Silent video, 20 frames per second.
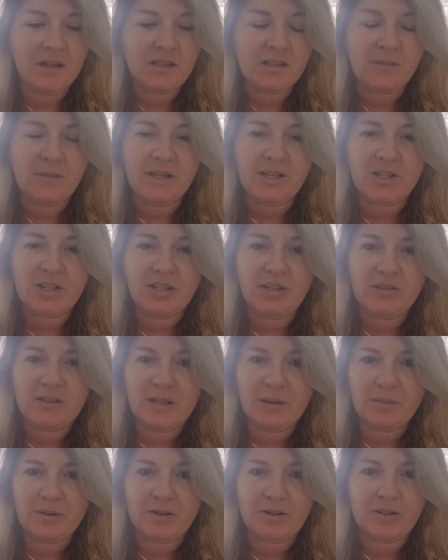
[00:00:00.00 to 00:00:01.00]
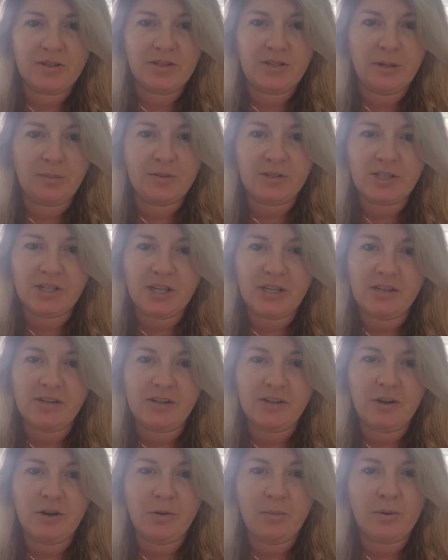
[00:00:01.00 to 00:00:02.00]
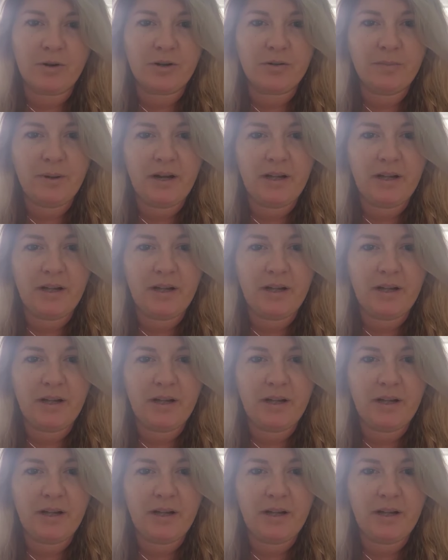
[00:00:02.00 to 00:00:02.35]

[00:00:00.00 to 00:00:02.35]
So make sure you double, double check your homeowner